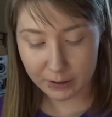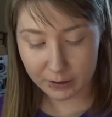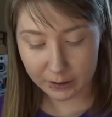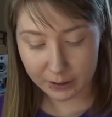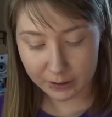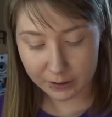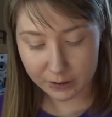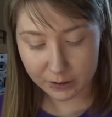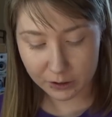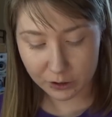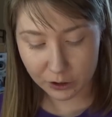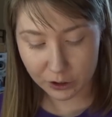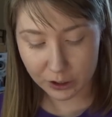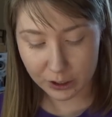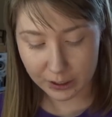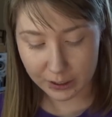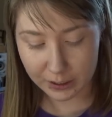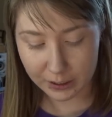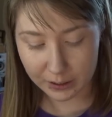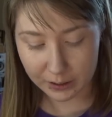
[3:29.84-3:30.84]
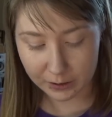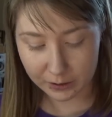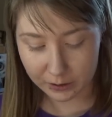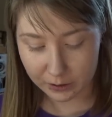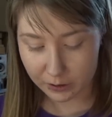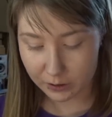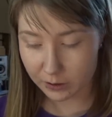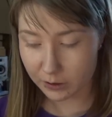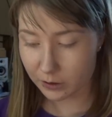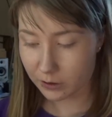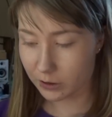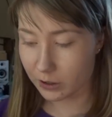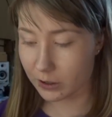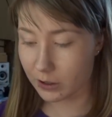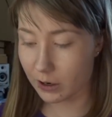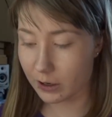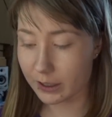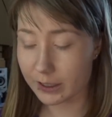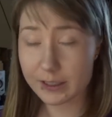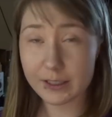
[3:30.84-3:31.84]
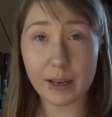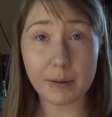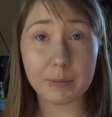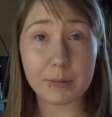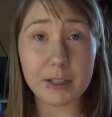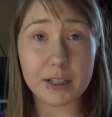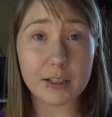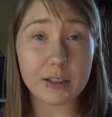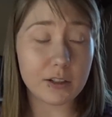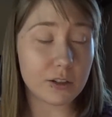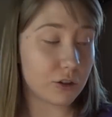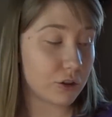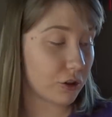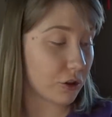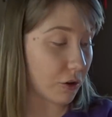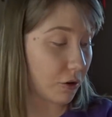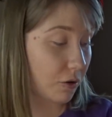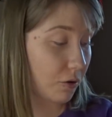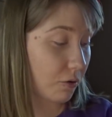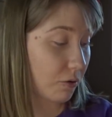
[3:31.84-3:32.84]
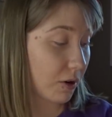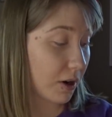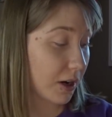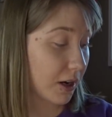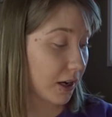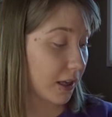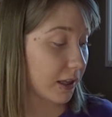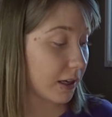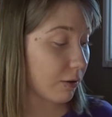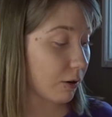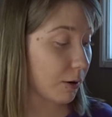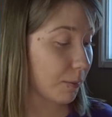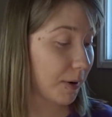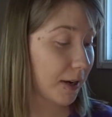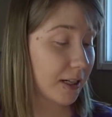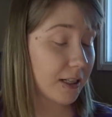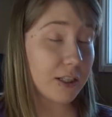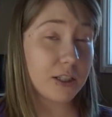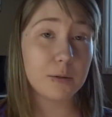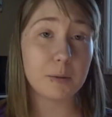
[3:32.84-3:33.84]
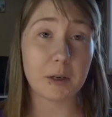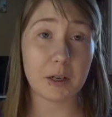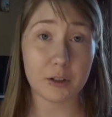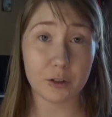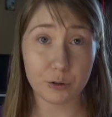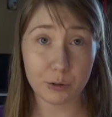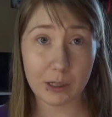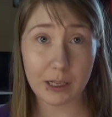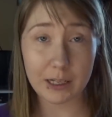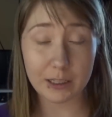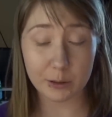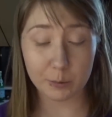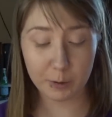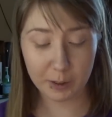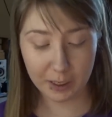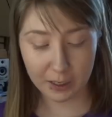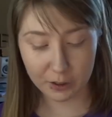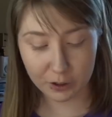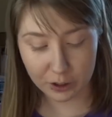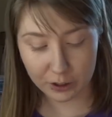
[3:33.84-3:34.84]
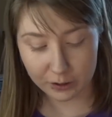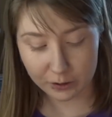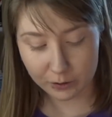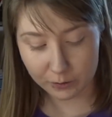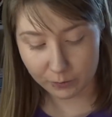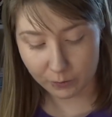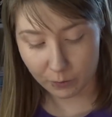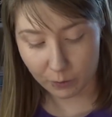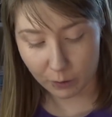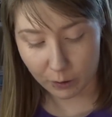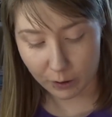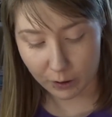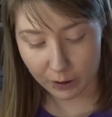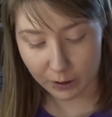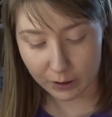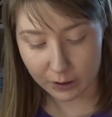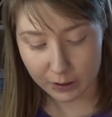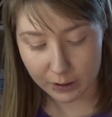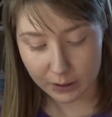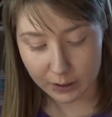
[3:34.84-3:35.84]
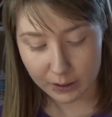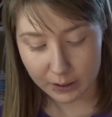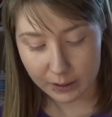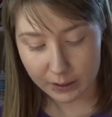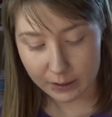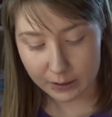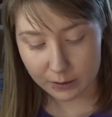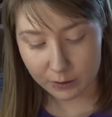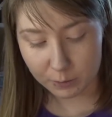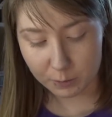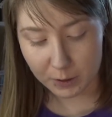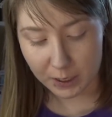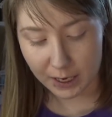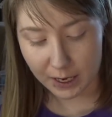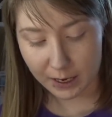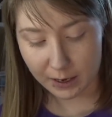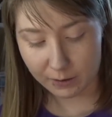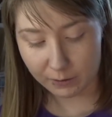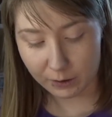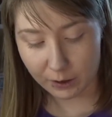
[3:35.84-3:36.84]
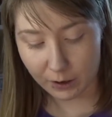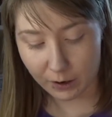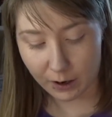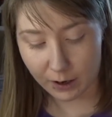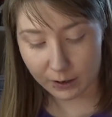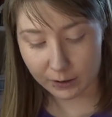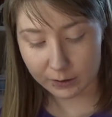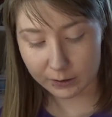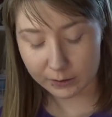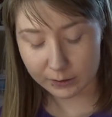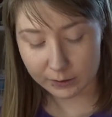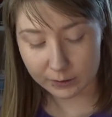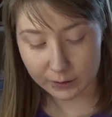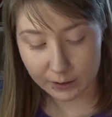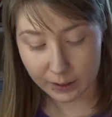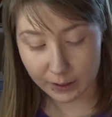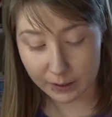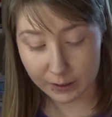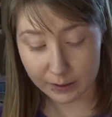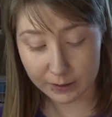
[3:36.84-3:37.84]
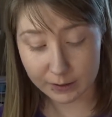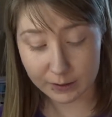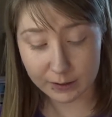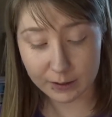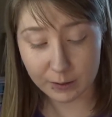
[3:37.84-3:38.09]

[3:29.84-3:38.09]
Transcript: illness, she could not accept it, so there were many spiritual explanations for his behavior and his